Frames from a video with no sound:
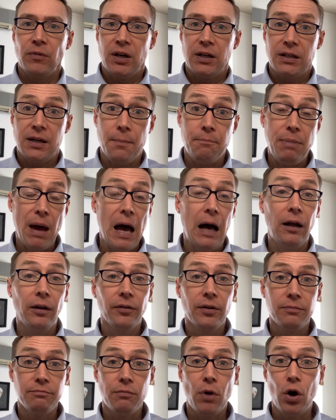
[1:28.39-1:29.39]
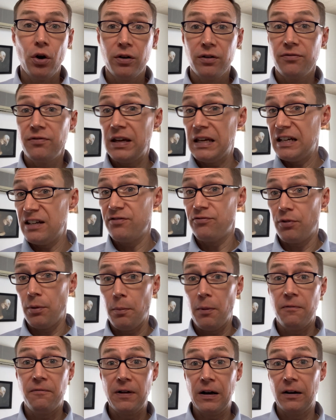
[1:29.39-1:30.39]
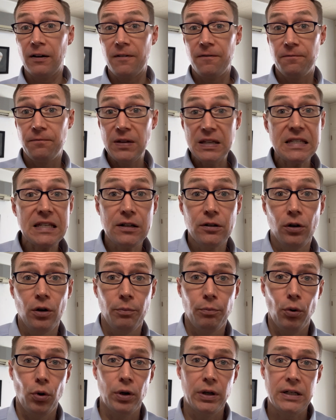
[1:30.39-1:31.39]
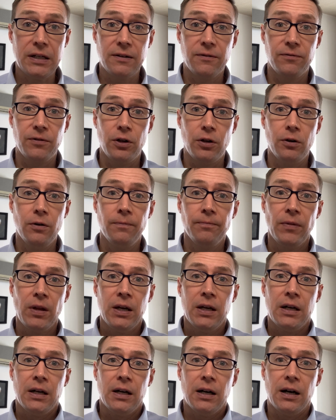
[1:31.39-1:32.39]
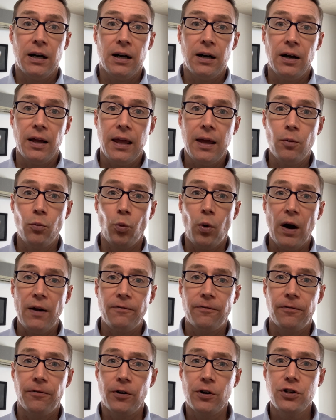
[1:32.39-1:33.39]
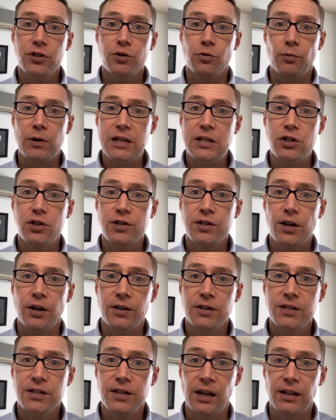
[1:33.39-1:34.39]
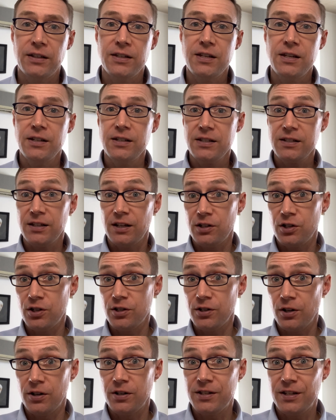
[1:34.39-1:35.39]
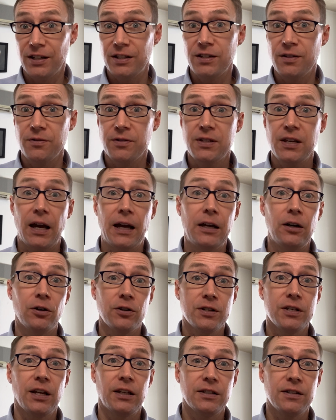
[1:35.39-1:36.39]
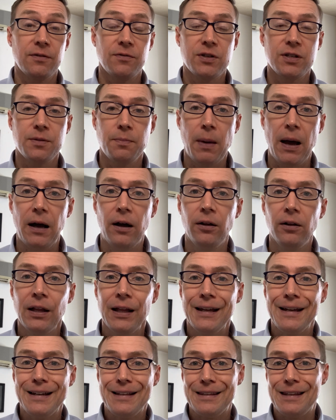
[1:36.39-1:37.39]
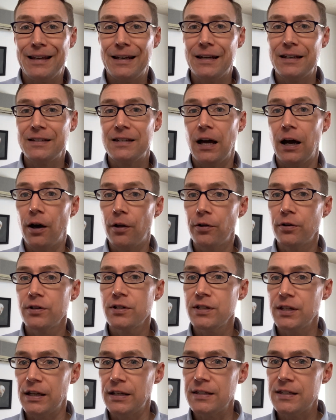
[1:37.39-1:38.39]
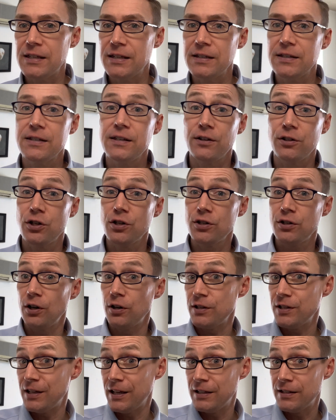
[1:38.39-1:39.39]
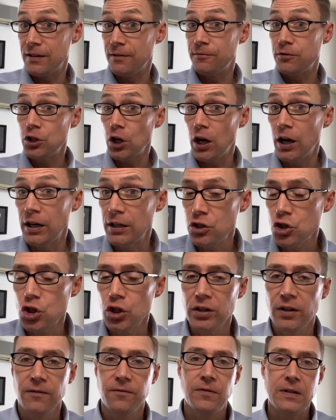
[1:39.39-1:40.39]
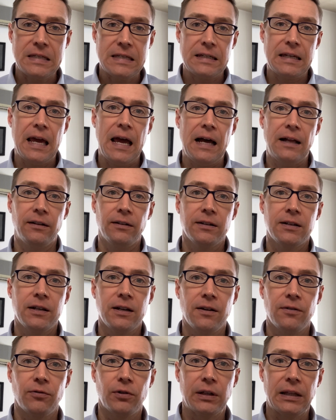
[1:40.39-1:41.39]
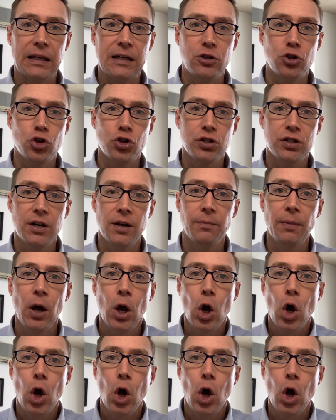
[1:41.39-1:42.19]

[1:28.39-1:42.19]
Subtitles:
compelled and motivated from a very physical point of view, in what first reaches our senses, such as our sense of sight or sense of smell, then into other senses, such as our sense of touch and the physicality of relationship,